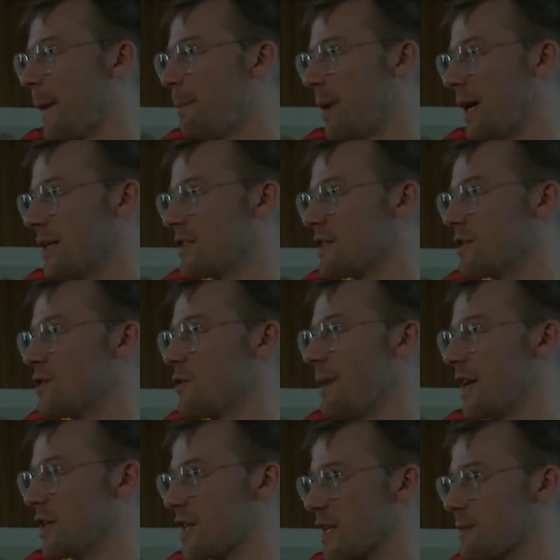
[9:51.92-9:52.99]
But to
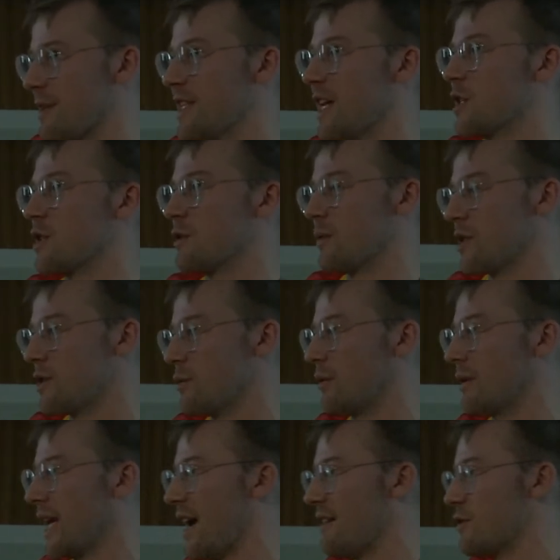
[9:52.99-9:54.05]
manage expectations, we do
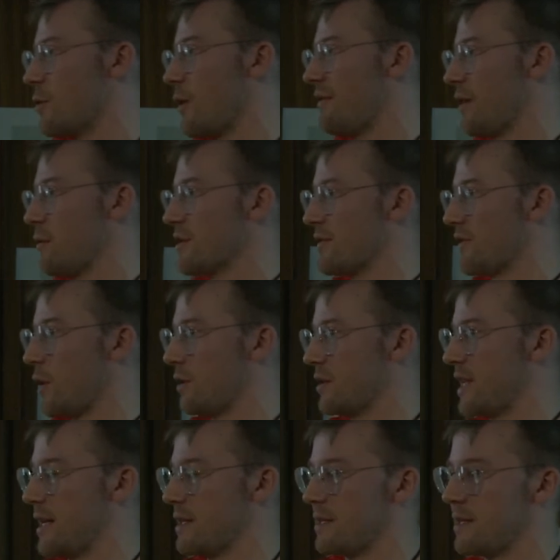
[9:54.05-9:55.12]
only have 12 hours of
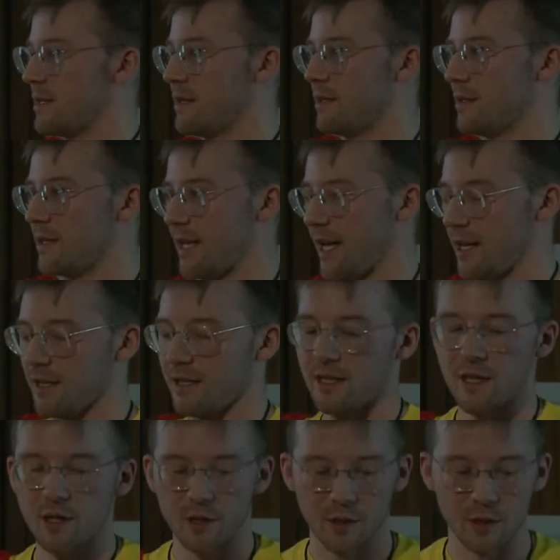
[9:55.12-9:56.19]
content today.
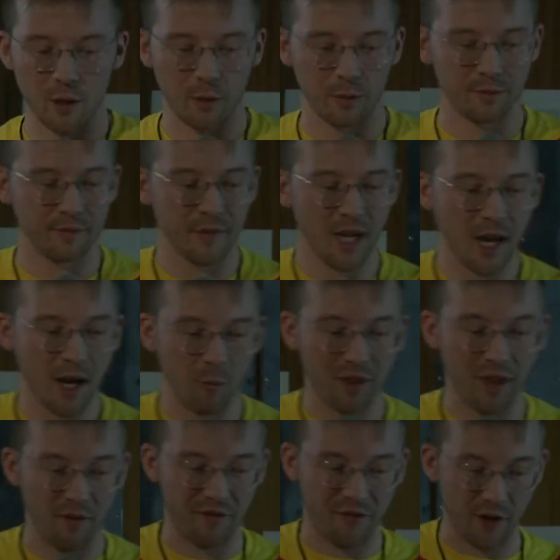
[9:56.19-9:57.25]
So,
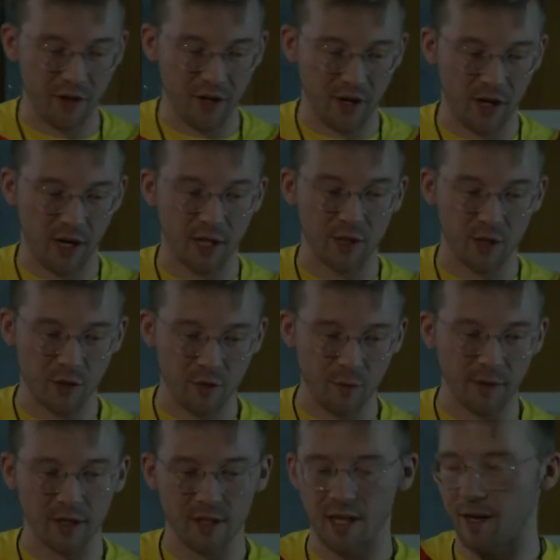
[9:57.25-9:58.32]
without further
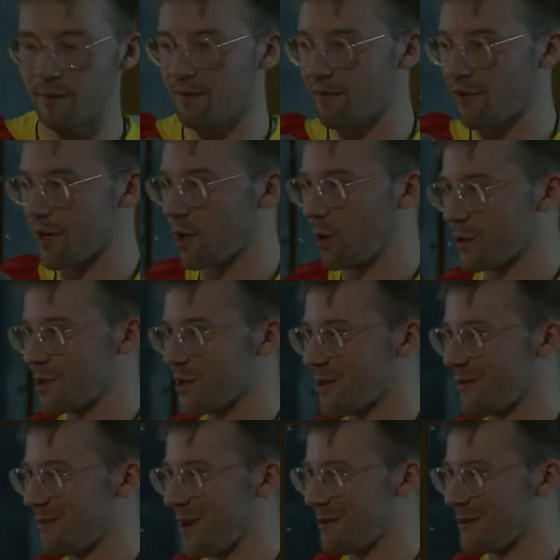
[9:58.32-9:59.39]
ado, because I'm very conscious
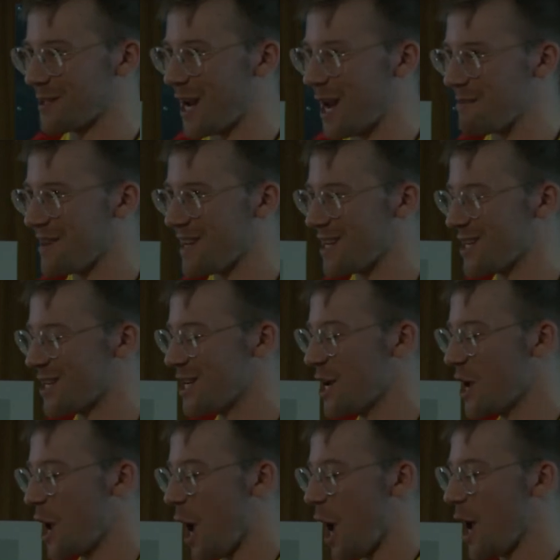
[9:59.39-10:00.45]
of my own time here,
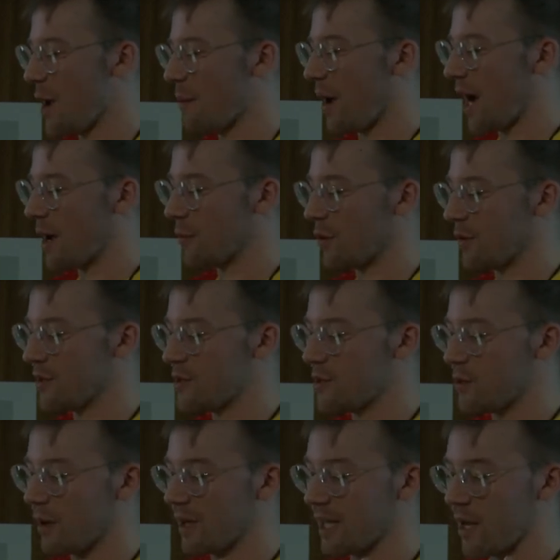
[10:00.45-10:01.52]
I'm going
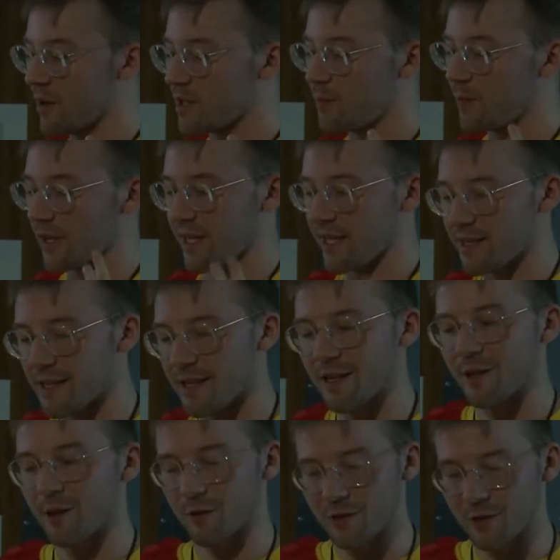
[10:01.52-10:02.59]
to announce Birgitta
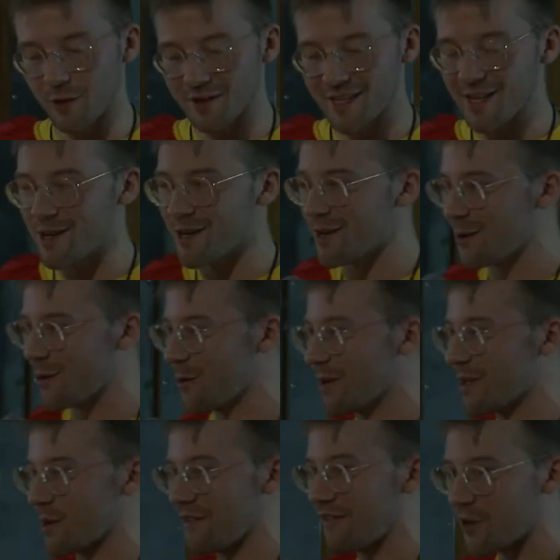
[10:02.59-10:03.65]
Jonsdottir, who
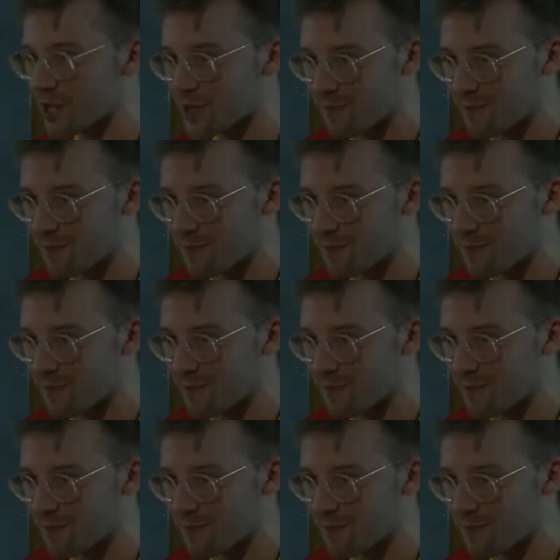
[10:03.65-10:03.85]
is our first